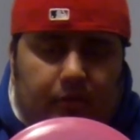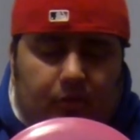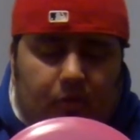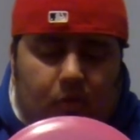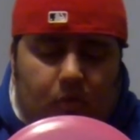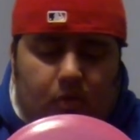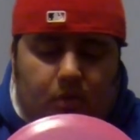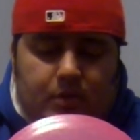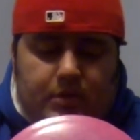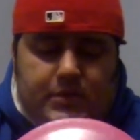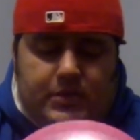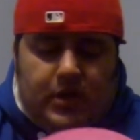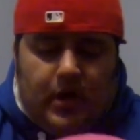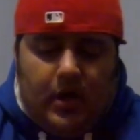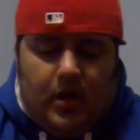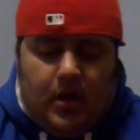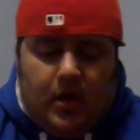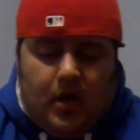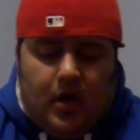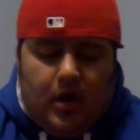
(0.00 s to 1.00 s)
the course.
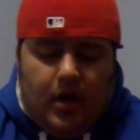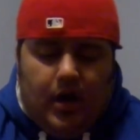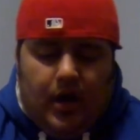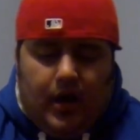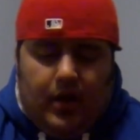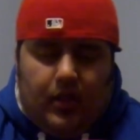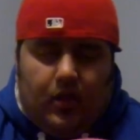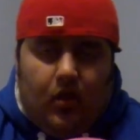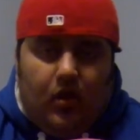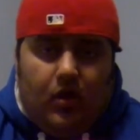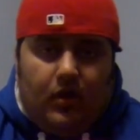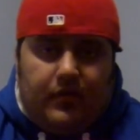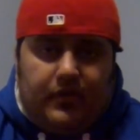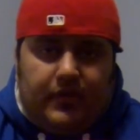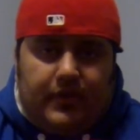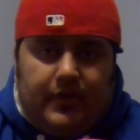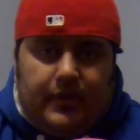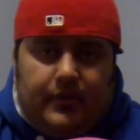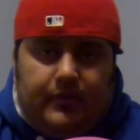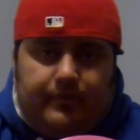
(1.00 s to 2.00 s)
I lost
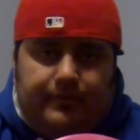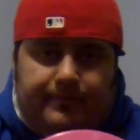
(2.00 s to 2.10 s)
it,